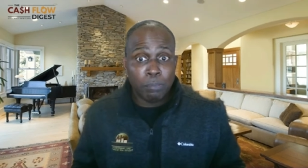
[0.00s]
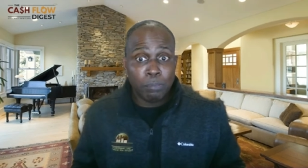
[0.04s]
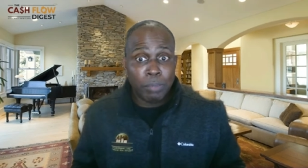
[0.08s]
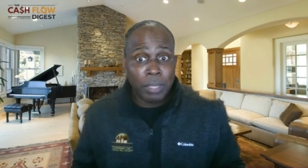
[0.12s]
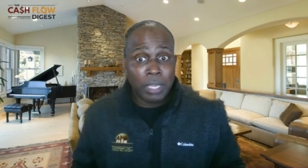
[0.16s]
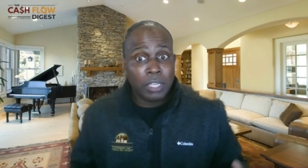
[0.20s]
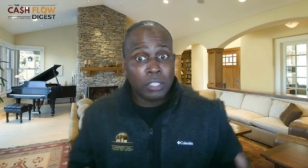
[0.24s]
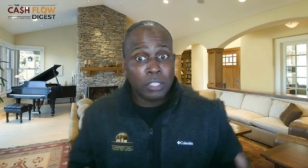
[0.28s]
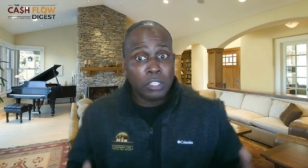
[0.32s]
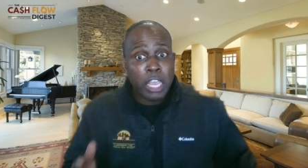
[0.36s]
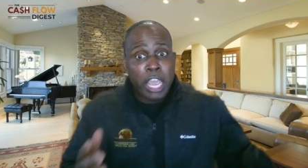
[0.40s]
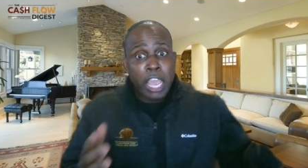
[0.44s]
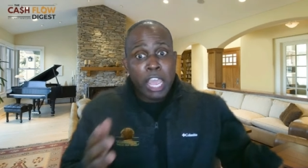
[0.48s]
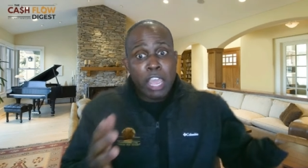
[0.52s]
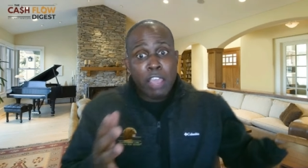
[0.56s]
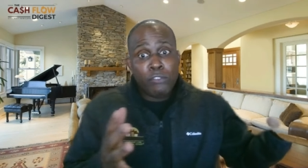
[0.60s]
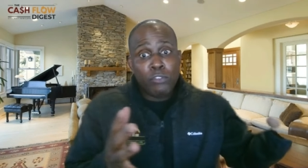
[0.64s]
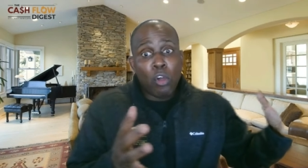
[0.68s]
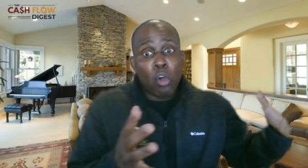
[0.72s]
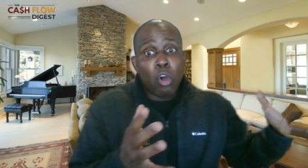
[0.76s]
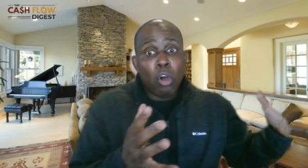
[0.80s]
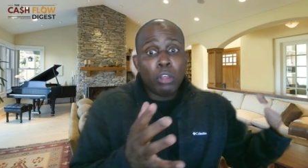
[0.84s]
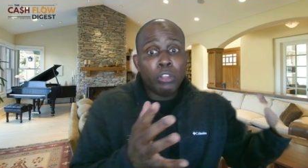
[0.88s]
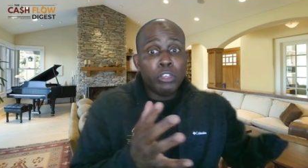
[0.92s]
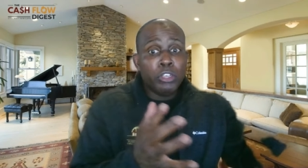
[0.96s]
Because if
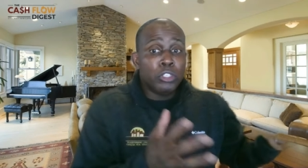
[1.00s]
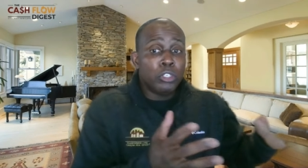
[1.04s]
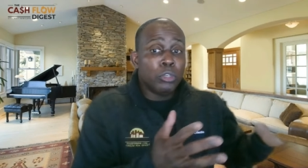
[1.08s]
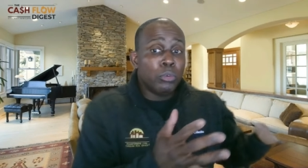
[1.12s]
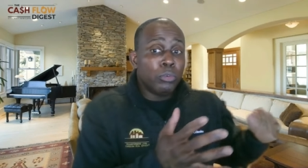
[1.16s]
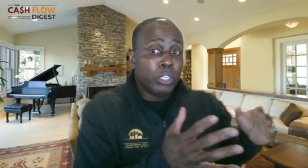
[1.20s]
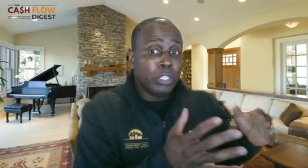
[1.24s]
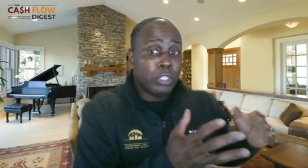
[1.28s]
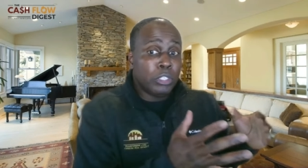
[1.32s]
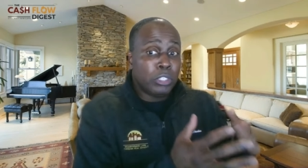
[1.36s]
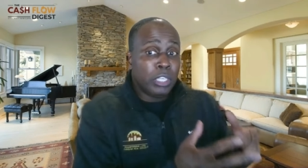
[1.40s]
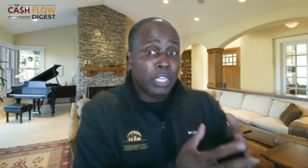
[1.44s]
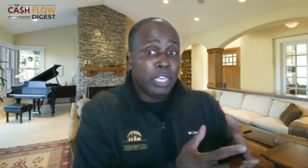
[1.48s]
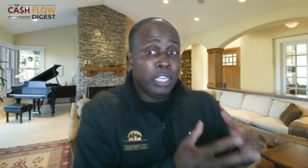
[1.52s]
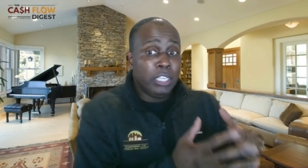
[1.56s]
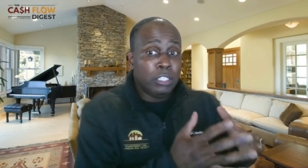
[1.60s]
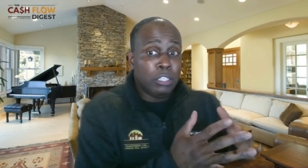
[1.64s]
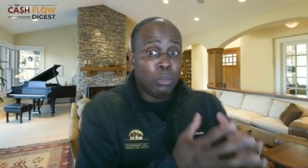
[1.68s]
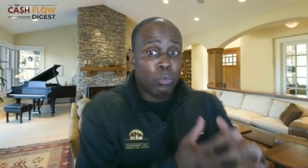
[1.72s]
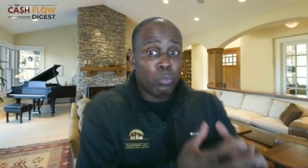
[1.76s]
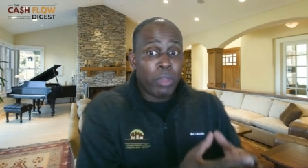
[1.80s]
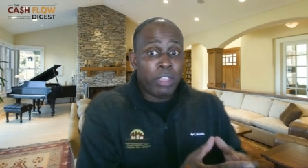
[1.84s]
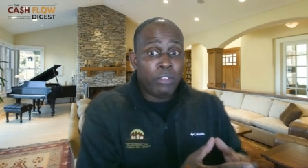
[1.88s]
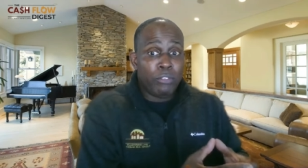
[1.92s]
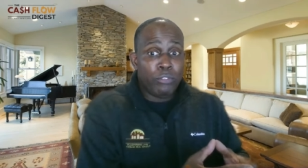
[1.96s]
all you're doing is sitting to
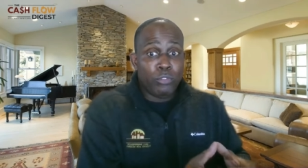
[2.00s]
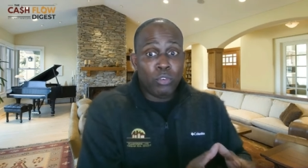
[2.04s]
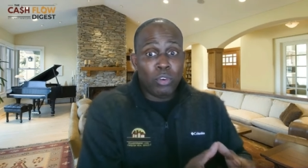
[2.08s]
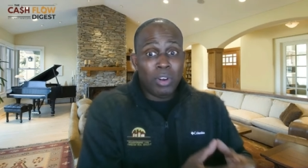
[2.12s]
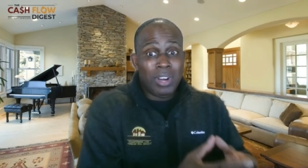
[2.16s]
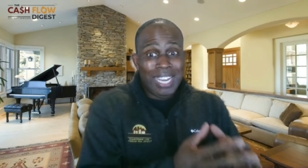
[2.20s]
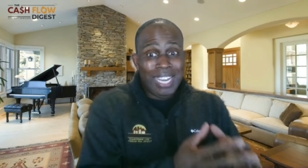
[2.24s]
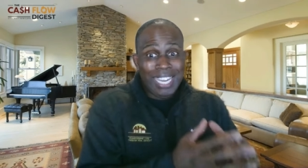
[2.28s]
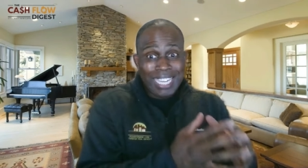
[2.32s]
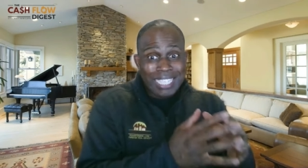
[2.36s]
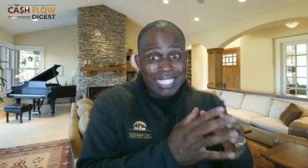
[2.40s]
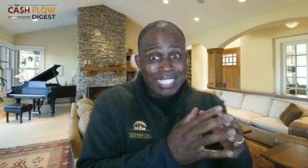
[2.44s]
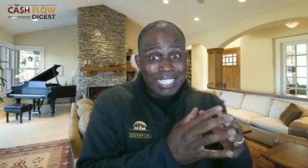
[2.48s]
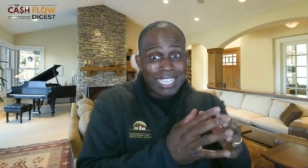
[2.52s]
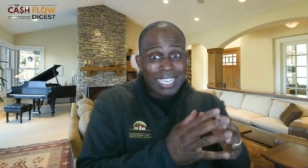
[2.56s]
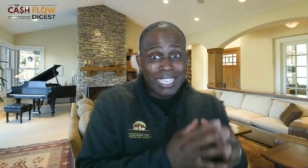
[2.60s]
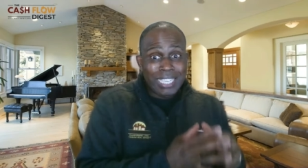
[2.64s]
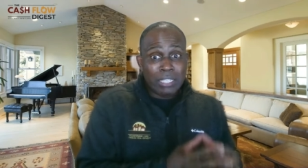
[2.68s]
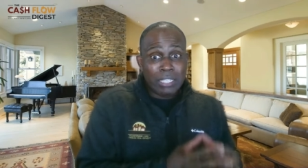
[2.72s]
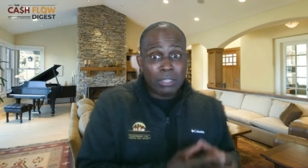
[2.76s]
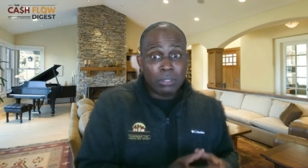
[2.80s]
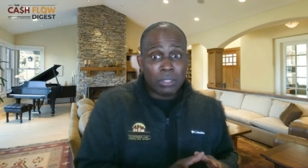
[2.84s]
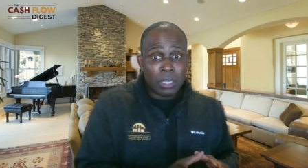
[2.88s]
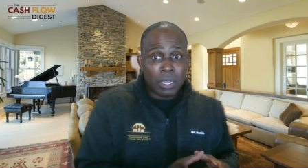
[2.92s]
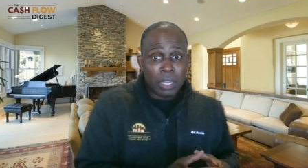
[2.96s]
wait for a listed
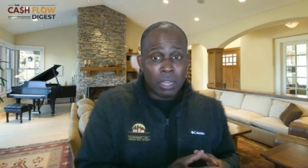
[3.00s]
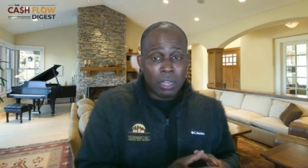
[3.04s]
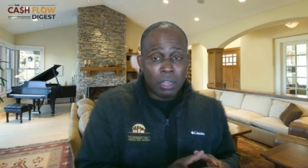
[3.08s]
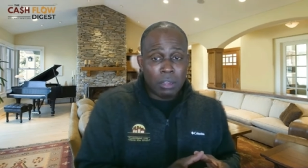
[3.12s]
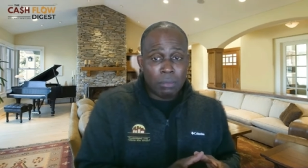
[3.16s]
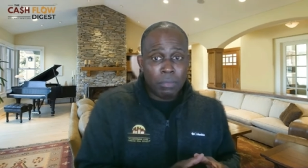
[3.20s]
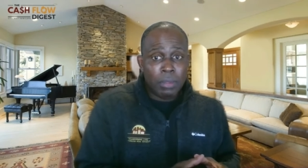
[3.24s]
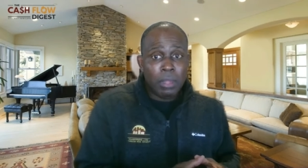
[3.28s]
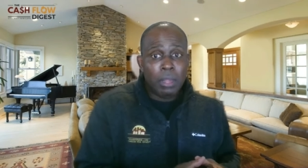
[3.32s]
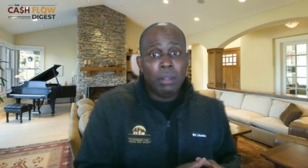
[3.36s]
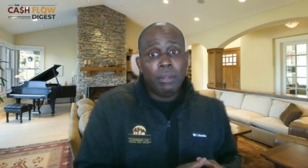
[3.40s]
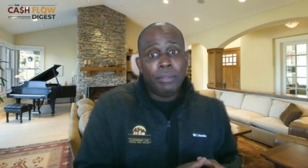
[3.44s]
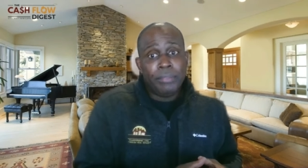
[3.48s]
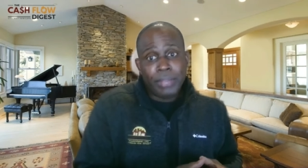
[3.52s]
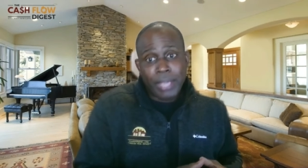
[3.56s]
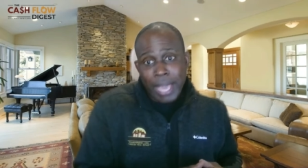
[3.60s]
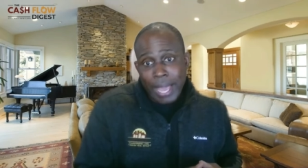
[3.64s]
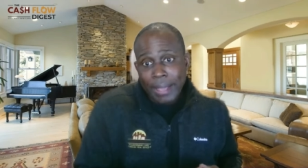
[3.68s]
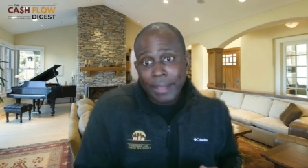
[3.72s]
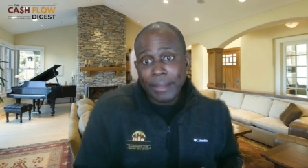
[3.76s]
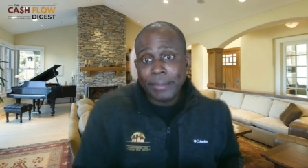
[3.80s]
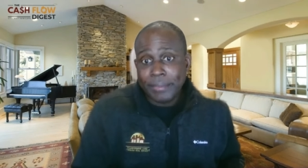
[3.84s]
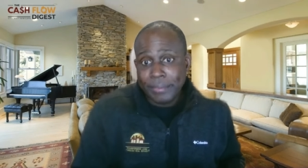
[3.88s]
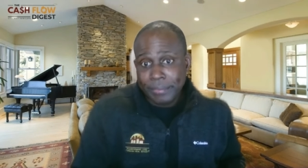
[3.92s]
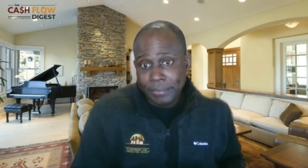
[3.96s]
deal to come,
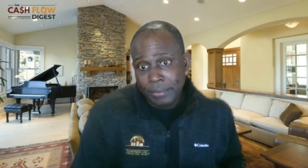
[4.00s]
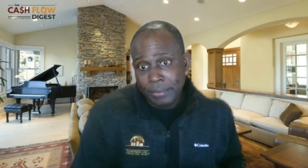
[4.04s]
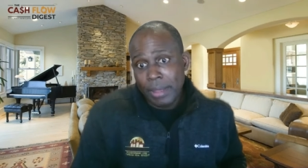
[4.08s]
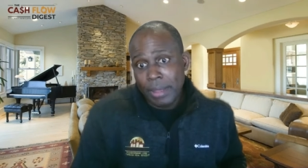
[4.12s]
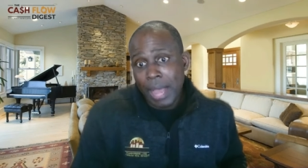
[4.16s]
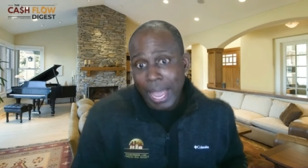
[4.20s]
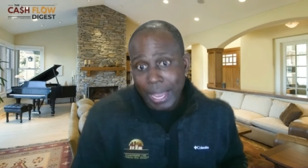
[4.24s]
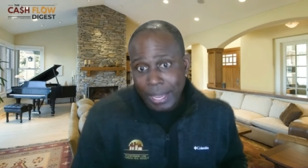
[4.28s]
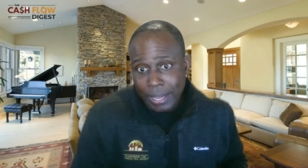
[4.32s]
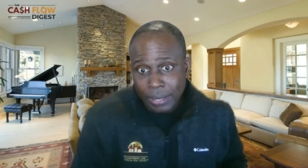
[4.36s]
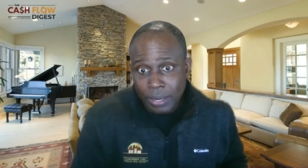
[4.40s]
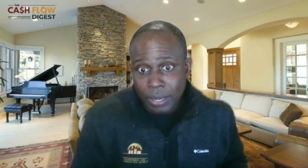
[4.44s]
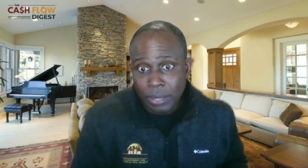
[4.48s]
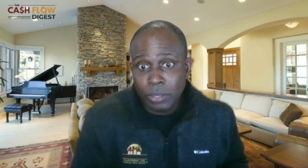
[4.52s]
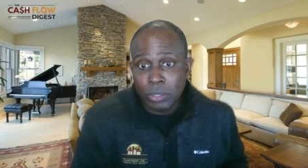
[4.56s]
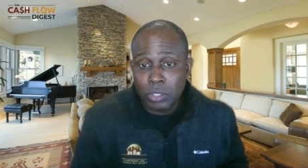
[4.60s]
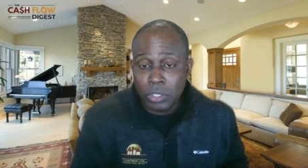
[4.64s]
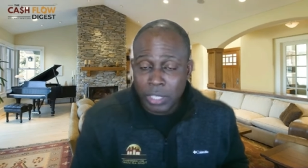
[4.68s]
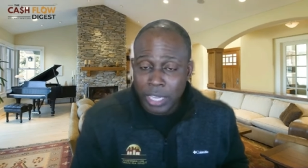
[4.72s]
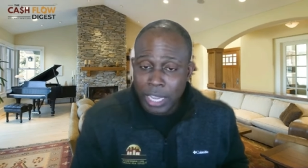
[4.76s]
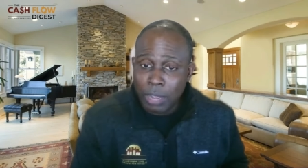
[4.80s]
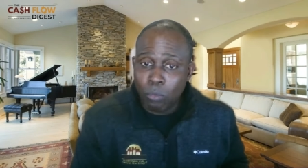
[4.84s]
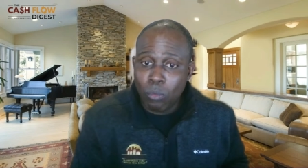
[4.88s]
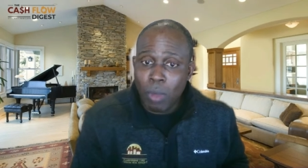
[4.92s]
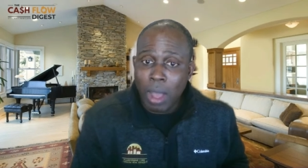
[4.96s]
yeah, I can
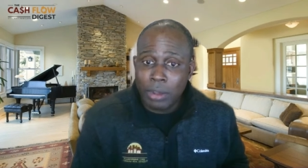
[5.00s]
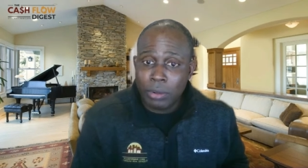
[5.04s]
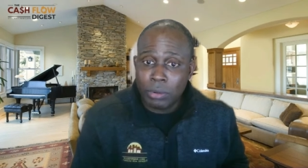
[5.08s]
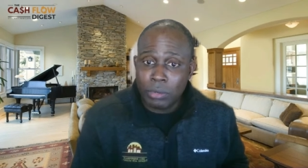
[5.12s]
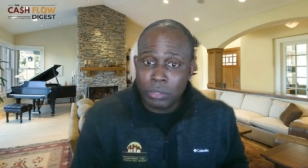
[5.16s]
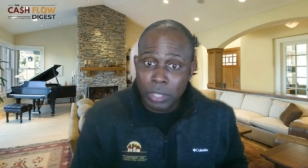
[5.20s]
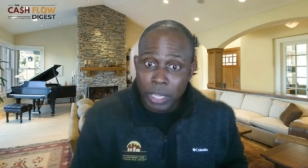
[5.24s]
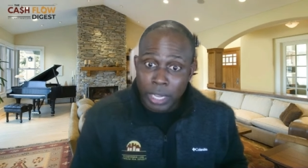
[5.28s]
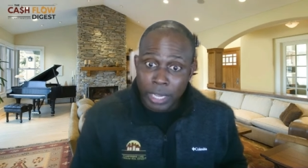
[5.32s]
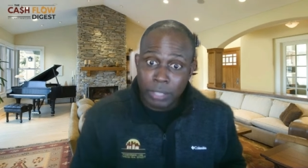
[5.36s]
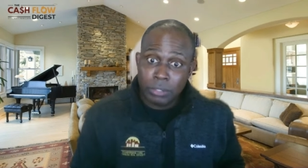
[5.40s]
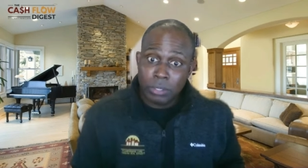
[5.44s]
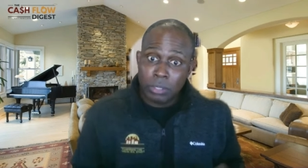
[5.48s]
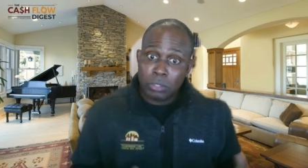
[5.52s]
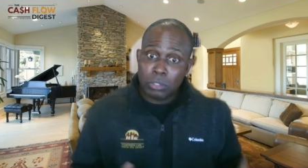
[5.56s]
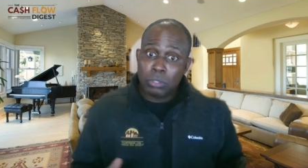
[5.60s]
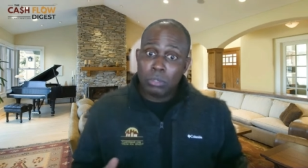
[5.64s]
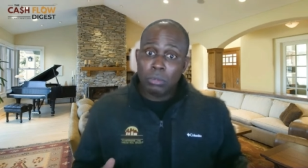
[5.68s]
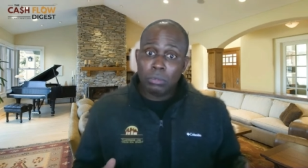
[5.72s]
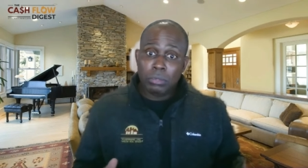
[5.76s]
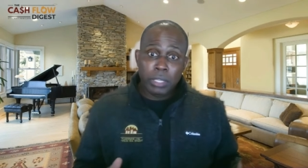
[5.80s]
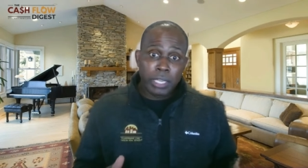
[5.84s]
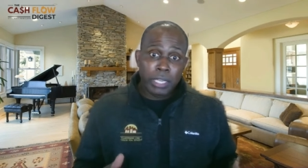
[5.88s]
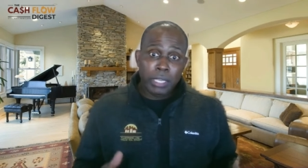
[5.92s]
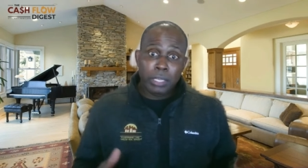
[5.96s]
understand why you're saying there's
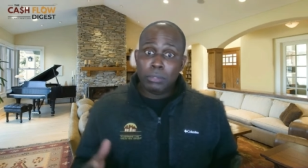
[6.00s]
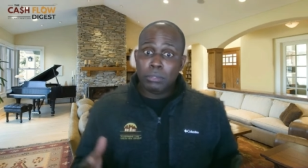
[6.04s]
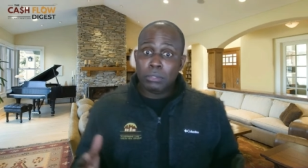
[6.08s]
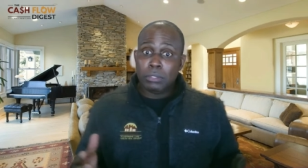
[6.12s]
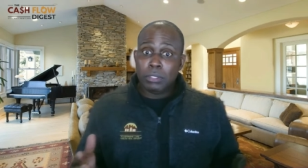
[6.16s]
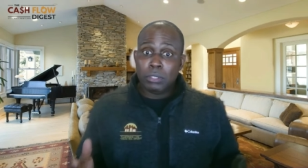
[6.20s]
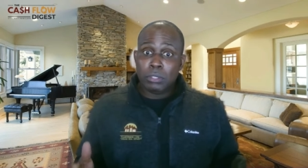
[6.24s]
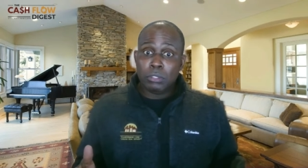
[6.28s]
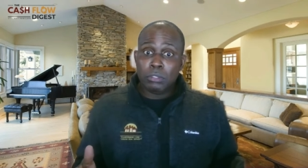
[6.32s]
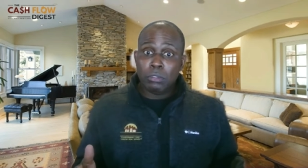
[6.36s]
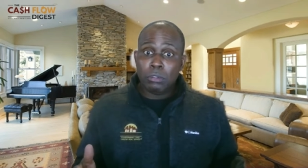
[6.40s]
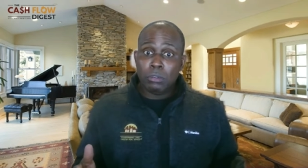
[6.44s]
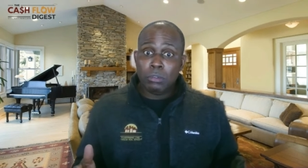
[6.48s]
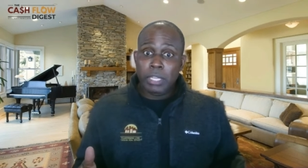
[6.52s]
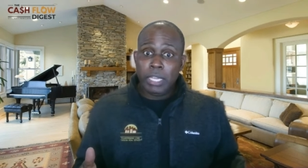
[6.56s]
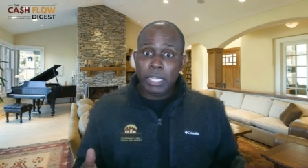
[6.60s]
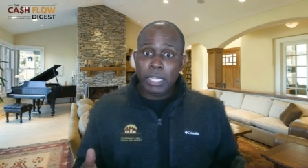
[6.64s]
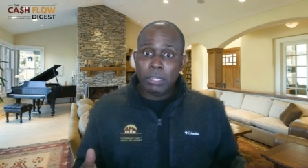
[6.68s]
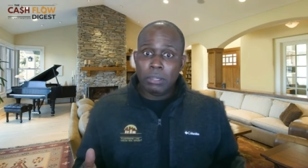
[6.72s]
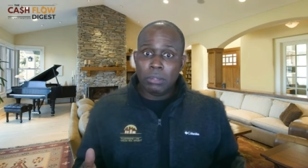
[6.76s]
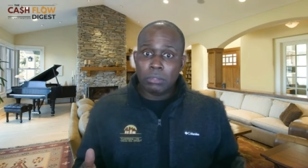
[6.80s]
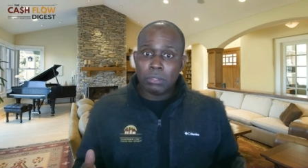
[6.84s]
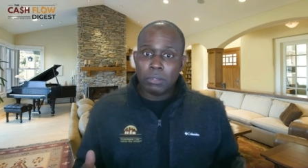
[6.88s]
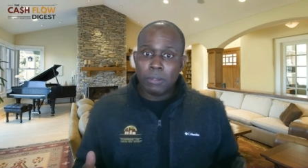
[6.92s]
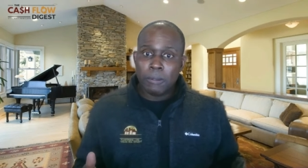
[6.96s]
no deals, there's no
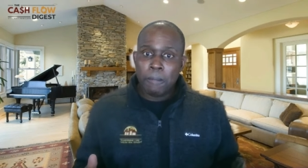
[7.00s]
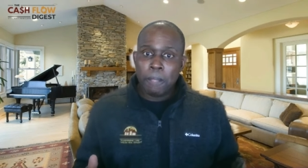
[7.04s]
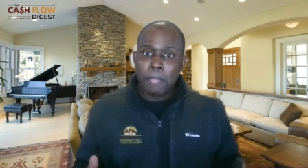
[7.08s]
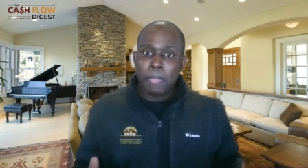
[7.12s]
deals.